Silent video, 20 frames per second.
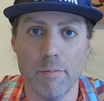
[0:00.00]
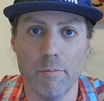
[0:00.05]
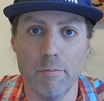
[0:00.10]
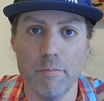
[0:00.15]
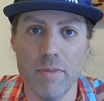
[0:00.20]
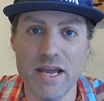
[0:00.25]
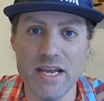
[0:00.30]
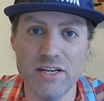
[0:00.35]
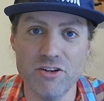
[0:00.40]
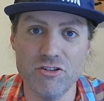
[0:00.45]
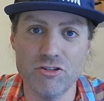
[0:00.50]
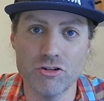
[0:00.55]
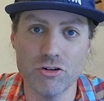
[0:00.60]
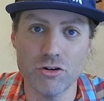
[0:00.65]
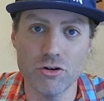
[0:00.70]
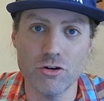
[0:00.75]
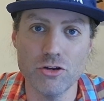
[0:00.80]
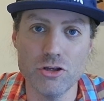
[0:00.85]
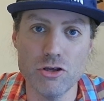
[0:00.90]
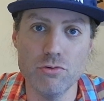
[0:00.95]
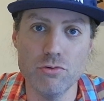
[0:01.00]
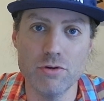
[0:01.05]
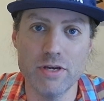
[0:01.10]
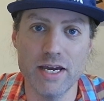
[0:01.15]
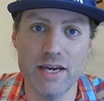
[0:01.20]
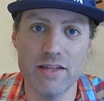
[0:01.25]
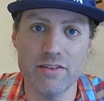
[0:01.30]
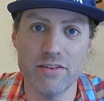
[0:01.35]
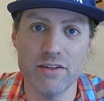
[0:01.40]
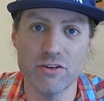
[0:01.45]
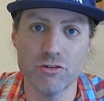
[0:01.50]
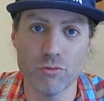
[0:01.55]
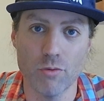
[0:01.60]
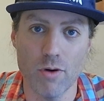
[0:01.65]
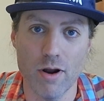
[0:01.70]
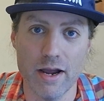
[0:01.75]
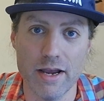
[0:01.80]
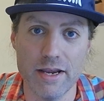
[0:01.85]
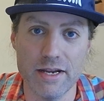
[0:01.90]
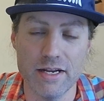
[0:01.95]
Make sure you get this
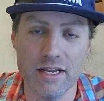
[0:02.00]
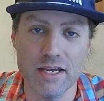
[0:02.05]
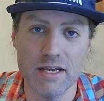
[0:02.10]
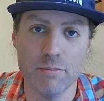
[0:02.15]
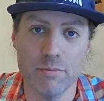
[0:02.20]
right